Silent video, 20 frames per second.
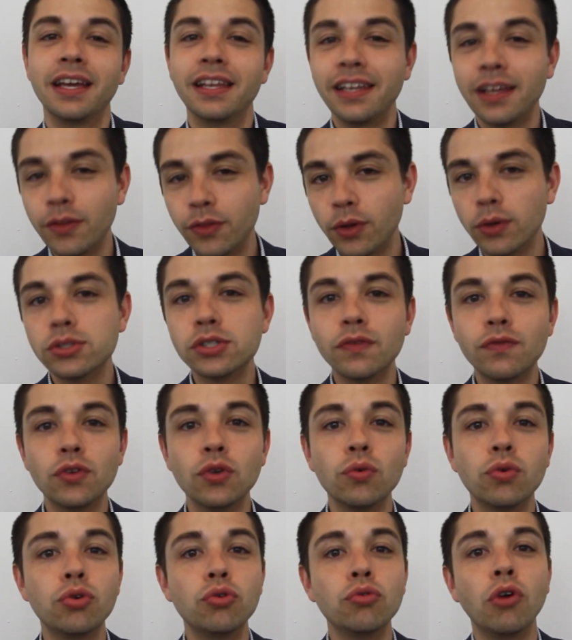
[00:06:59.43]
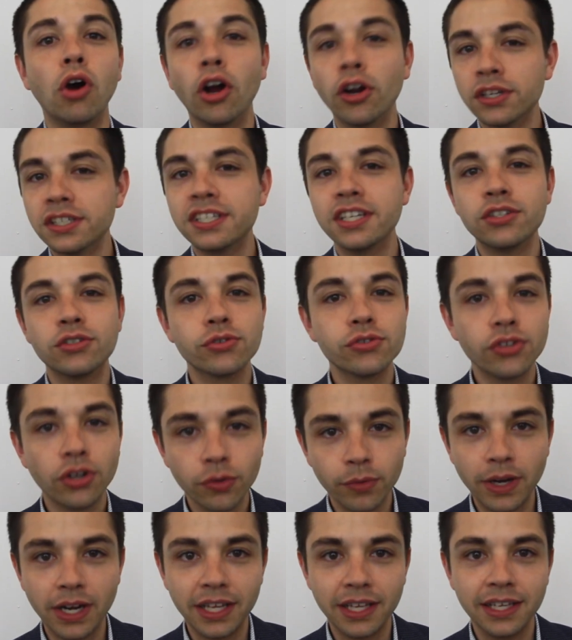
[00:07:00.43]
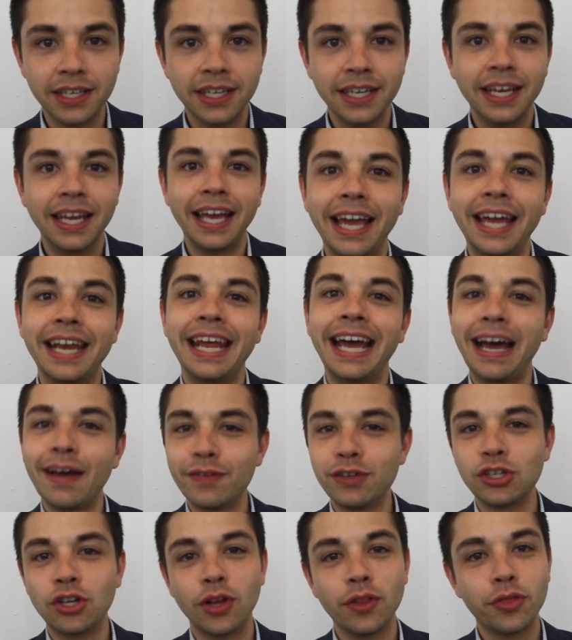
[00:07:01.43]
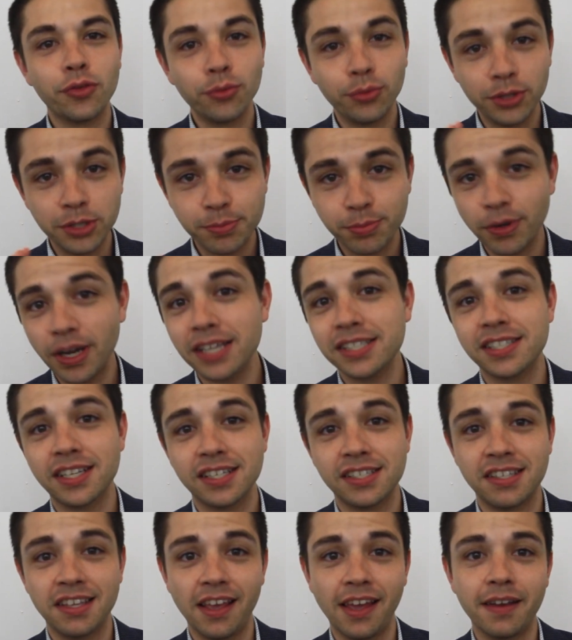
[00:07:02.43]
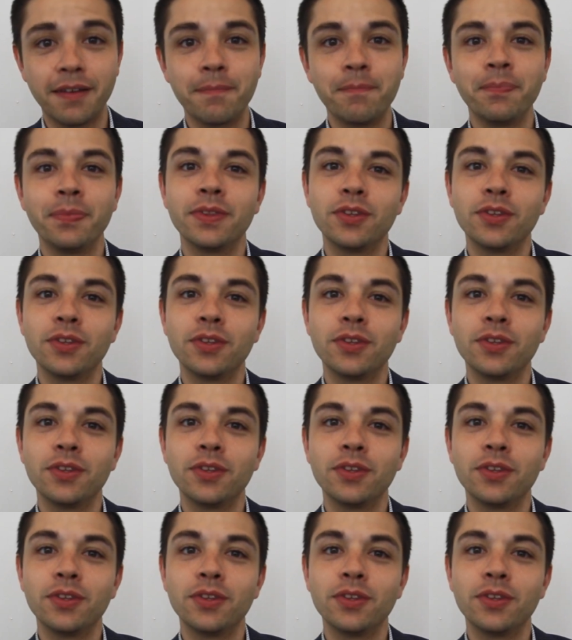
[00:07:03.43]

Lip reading: Now, those of you who aren't teachers already and haven't gone through this process yet,